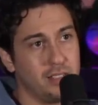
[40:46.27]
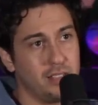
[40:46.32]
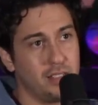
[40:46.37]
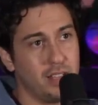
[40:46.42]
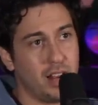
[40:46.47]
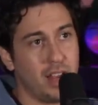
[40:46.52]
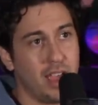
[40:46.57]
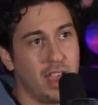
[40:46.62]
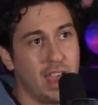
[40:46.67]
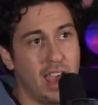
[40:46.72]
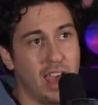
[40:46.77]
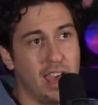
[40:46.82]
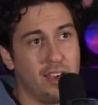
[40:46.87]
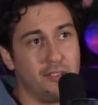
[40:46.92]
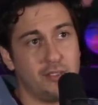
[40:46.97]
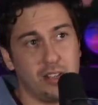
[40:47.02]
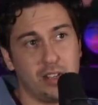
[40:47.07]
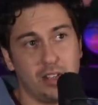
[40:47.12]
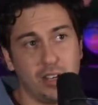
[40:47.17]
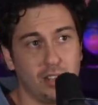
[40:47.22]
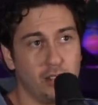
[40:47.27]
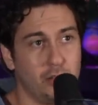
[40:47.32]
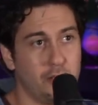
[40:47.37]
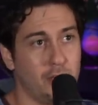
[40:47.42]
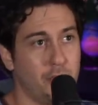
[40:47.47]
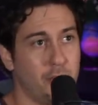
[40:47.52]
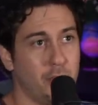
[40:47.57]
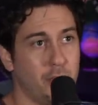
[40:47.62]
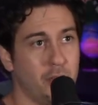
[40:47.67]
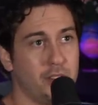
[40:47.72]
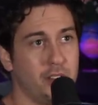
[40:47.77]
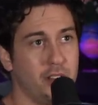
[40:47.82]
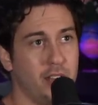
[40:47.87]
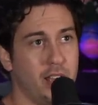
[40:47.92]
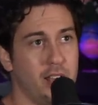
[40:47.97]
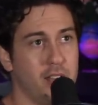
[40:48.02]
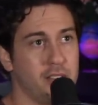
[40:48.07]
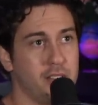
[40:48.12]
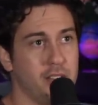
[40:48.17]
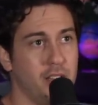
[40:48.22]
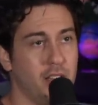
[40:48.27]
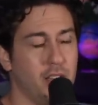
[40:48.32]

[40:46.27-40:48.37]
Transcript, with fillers: that I have and that I know my brother has.